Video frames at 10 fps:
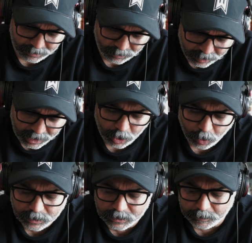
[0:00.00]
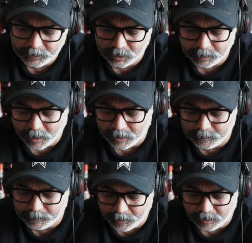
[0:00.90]
it really holds up to the
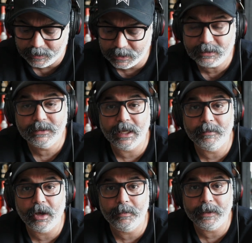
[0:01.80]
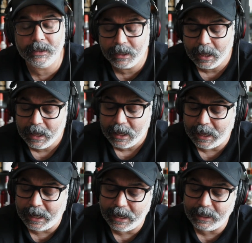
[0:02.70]
prov- provenance, in my opinion.
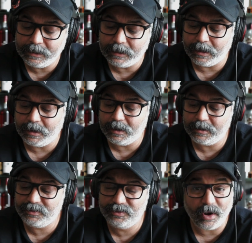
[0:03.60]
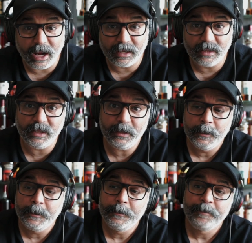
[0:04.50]
And uh, frankly,
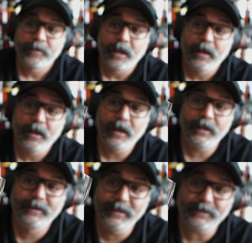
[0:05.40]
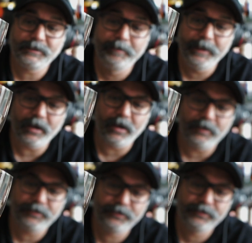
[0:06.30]
this bit of